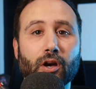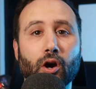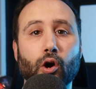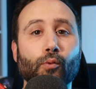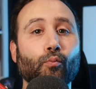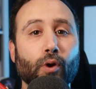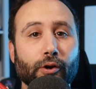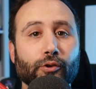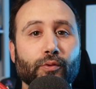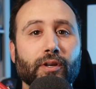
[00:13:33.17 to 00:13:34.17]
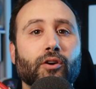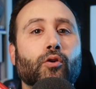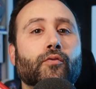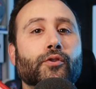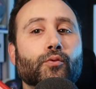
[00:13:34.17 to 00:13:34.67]
on where you can go
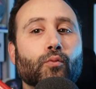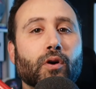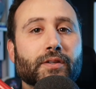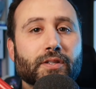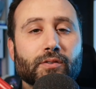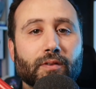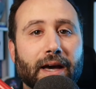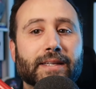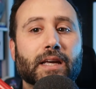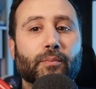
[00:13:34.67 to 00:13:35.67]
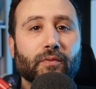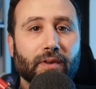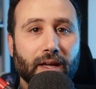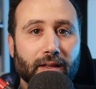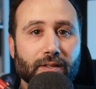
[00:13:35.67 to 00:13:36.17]
if you want to do that type of
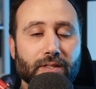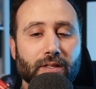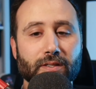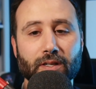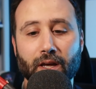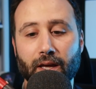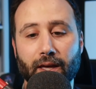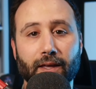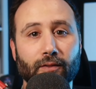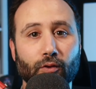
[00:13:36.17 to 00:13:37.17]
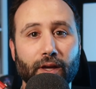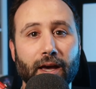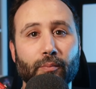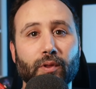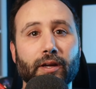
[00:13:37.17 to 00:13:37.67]
analysis and look
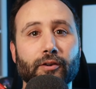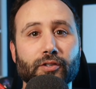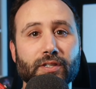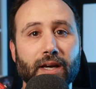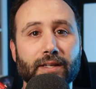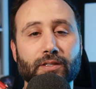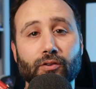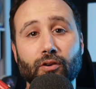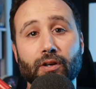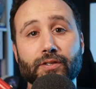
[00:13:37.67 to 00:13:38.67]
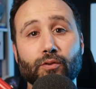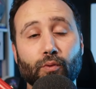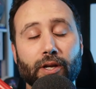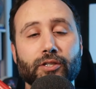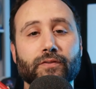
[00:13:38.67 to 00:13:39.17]
at player stats across a
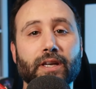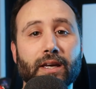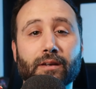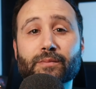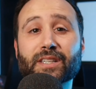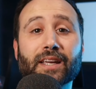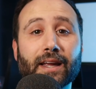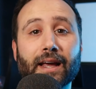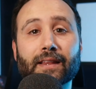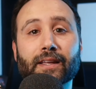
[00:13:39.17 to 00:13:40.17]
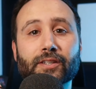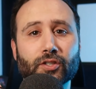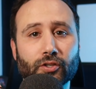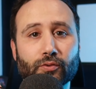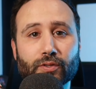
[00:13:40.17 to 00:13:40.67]
range of games. And again, I like to
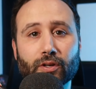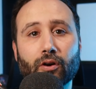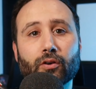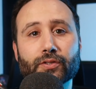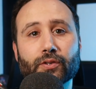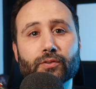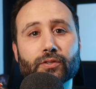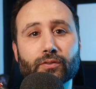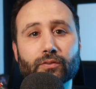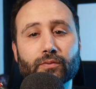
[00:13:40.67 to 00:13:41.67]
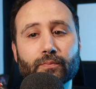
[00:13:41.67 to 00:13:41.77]
use it also to